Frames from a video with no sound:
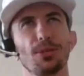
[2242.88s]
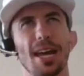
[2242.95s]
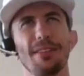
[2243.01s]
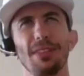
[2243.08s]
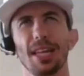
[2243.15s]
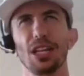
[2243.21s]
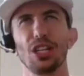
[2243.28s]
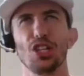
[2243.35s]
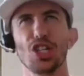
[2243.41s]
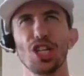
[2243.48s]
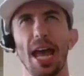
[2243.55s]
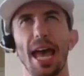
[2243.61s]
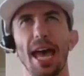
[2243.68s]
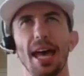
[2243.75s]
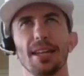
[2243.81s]
kind of like a
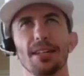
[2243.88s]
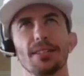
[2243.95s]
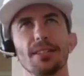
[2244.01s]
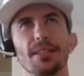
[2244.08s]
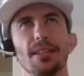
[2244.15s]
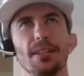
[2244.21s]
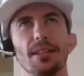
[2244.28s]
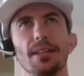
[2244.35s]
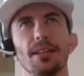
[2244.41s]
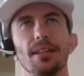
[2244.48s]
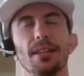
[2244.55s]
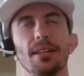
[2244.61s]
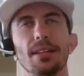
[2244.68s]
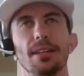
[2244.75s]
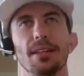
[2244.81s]
chat.
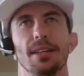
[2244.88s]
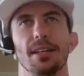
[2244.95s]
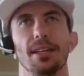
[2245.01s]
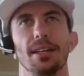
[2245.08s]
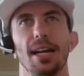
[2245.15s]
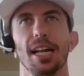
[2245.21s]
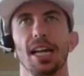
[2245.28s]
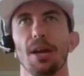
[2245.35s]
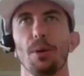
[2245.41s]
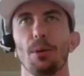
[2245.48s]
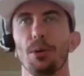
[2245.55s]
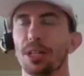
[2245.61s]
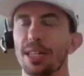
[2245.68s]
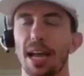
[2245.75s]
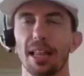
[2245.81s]
I can't
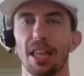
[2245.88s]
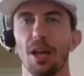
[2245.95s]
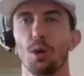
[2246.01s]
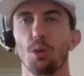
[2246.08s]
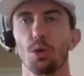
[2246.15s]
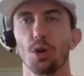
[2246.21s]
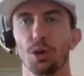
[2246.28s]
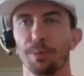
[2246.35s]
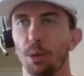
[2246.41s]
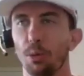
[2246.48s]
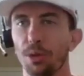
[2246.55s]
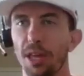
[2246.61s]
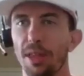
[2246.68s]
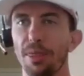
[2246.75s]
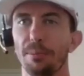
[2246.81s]
remember exactly how it worked, but
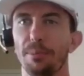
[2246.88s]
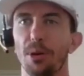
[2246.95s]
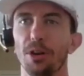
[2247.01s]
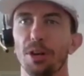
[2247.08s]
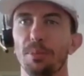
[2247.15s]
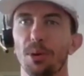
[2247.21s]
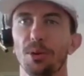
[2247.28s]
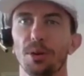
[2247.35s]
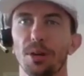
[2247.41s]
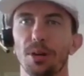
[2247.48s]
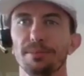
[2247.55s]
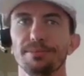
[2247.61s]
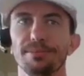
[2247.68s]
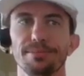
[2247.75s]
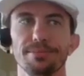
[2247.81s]
within the Party
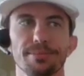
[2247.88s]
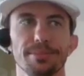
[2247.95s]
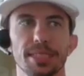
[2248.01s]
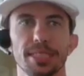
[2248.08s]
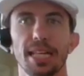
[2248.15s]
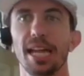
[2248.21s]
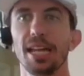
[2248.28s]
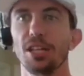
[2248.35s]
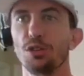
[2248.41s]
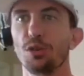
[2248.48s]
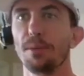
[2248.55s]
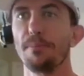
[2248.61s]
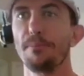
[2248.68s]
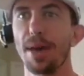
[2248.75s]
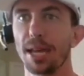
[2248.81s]
Poker site, you
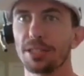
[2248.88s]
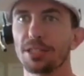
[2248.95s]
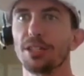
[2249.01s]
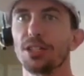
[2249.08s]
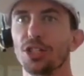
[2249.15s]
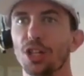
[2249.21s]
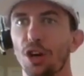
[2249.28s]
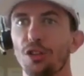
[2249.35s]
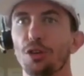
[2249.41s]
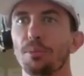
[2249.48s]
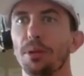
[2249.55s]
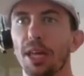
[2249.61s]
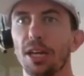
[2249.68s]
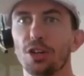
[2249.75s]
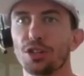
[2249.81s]
could message other
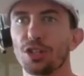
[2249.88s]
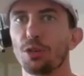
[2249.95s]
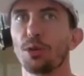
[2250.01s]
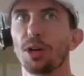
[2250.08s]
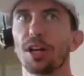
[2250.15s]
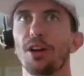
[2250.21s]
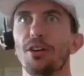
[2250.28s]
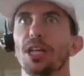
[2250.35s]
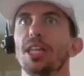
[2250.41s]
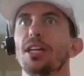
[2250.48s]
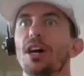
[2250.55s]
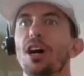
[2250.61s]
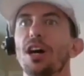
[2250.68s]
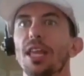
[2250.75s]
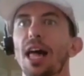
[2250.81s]
players that were currently
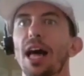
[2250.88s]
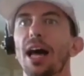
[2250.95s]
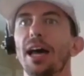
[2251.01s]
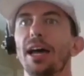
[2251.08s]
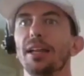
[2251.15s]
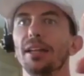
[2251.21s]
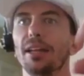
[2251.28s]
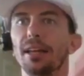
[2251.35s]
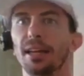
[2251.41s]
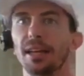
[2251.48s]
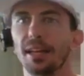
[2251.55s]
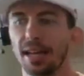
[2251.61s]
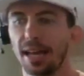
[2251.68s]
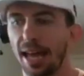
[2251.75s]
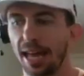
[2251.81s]
online.
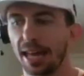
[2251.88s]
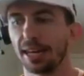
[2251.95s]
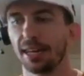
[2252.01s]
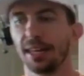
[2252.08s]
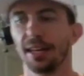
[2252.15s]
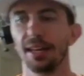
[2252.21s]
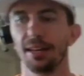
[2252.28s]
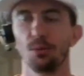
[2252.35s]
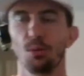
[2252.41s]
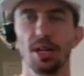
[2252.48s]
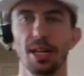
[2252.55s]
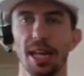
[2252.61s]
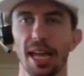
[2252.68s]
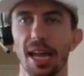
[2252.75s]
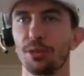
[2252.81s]
And uh, one
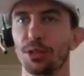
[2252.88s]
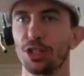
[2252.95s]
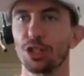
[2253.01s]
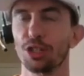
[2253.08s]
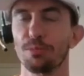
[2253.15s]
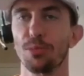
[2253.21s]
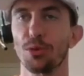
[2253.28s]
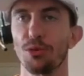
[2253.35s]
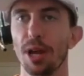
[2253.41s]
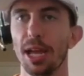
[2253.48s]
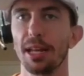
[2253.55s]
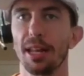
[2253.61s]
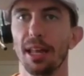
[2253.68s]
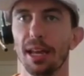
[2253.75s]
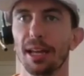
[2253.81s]
day I was just
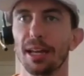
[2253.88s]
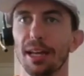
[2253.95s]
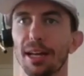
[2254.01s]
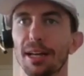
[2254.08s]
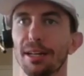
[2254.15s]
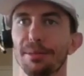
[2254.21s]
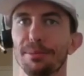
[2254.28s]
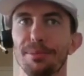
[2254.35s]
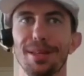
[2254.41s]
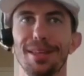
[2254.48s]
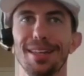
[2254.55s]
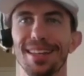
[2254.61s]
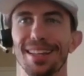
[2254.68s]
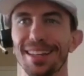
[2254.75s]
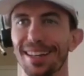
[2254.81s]
berating
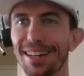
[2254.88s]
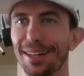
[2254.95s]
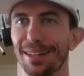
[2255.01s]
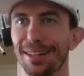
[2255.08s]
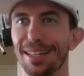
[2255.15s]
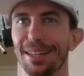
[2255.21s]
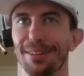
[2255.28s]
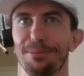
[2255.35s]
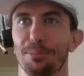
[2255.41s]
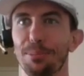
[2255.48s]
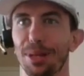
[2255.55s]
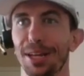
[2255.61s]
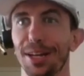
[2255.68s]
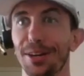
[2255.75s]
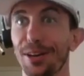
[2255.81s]
uh, a
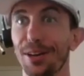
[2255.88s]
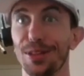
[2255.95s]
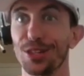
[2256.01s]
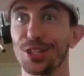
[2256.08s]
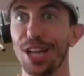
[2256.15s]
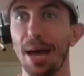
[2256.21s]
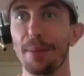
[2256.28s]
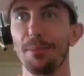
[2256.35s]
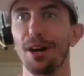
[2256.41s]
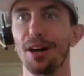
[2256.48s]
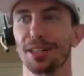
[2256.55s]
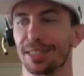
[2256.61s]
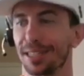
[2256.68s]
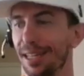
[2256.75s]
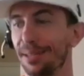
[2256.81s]
player in the chat
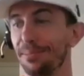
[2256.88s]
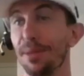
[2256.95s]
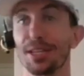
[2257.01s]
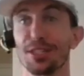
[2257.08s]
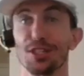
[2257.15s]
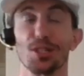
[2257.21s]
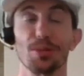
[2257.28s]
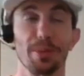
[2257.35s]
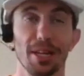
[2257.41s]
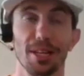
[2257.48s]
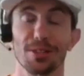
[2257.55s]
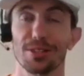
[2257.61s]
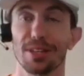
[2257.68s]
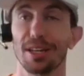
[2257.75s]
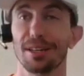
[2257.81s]
box, and he messaged me and he
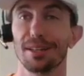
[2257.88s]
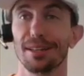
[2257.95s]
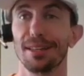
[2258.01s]
was like,